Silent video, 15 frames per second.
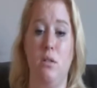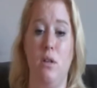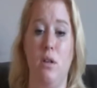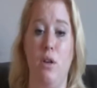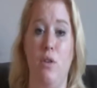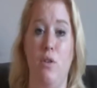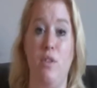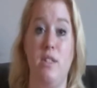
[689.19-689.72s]

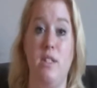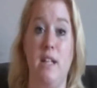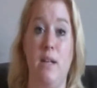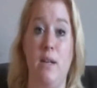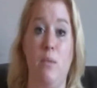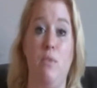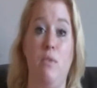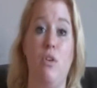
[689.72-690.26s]
And obviously
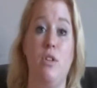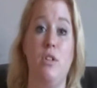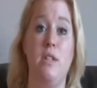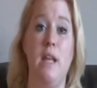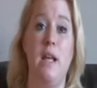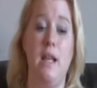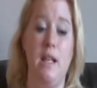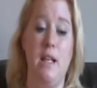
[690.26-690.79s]
we've got to
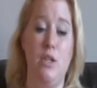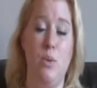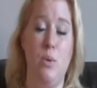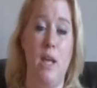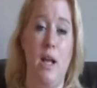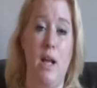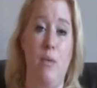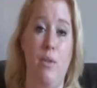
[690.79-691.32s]
take into
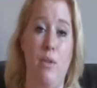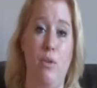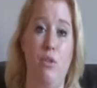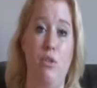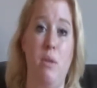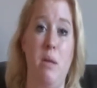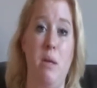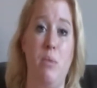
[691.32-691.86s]
account the
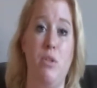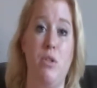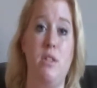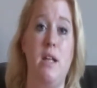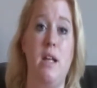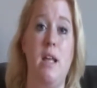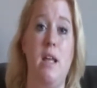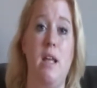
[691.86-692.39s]
people
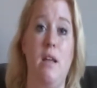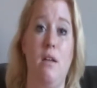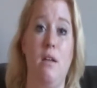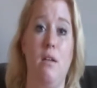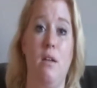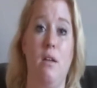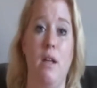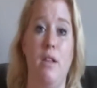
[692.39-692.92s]
staying
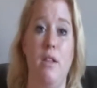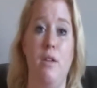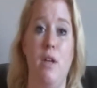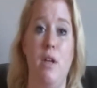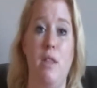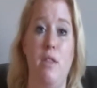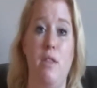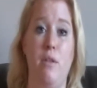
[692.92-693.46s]
in
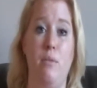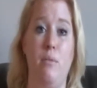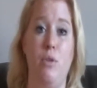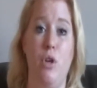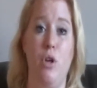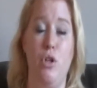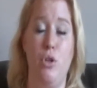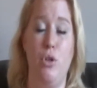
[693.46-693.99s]
the
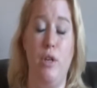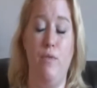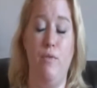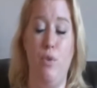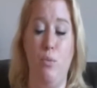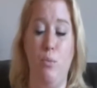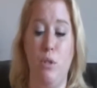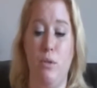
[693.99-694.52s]
adjoining
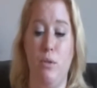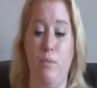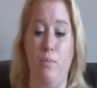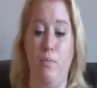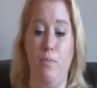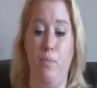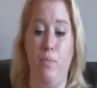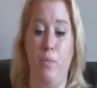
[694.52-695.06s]
rooms.
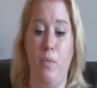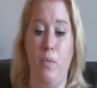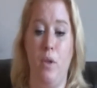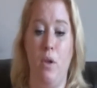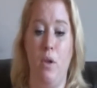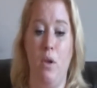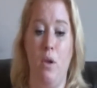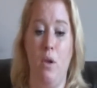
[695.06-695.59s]

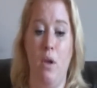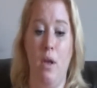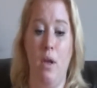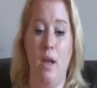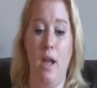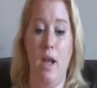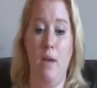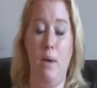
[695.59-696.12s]

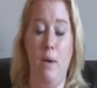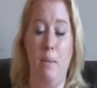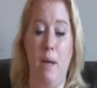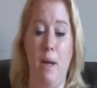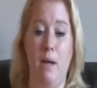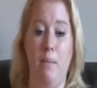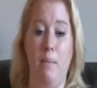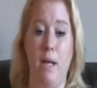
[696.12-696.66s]
Anyway,
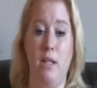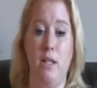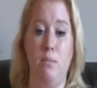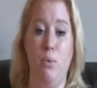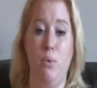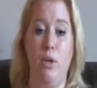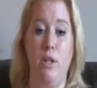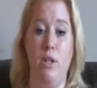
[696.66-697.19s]
back to
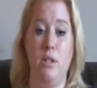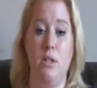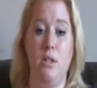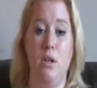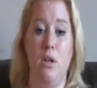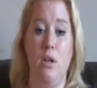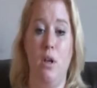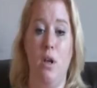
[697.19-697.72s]
point.
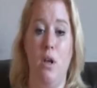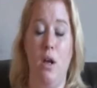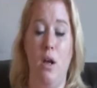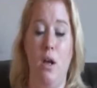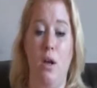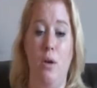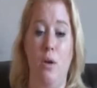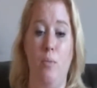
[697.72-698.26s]

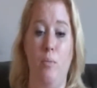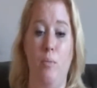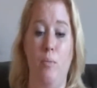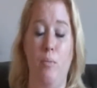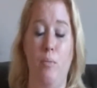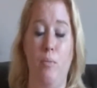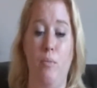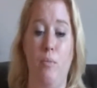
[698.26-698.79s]
I
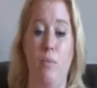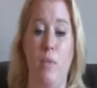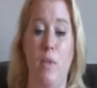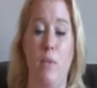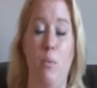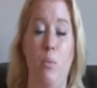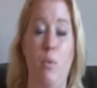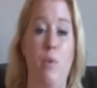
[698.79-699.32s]

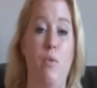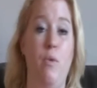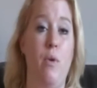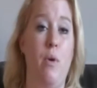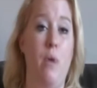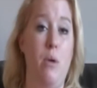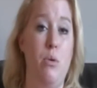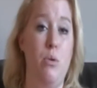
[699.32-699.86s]

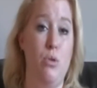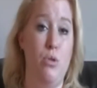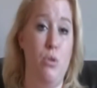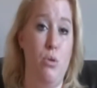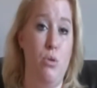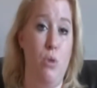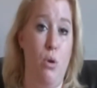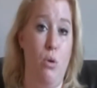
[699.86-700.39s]
was also
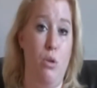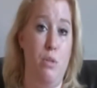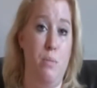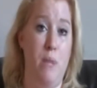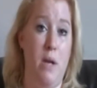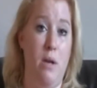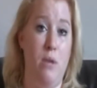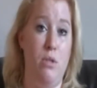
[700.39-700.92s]
told
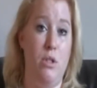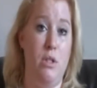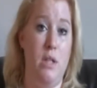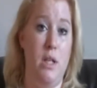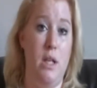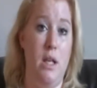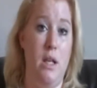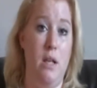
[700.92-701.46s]
about
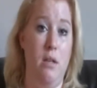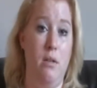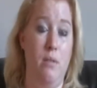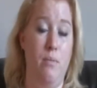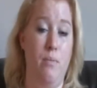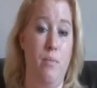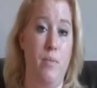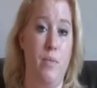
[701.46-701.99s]
the
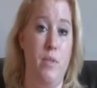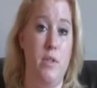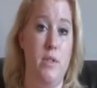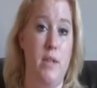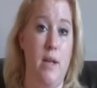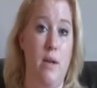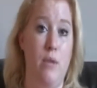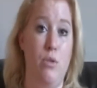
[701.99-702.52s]

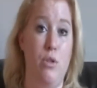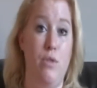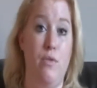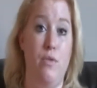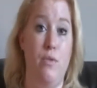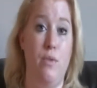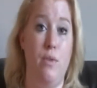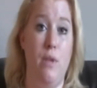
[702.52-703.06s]
sounds of
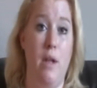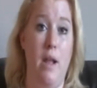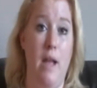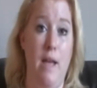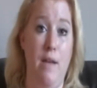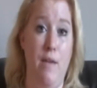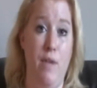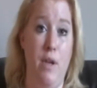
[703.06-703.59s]

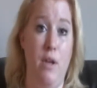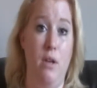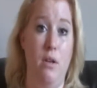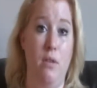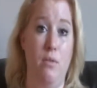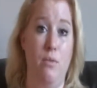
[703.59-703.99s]
heavy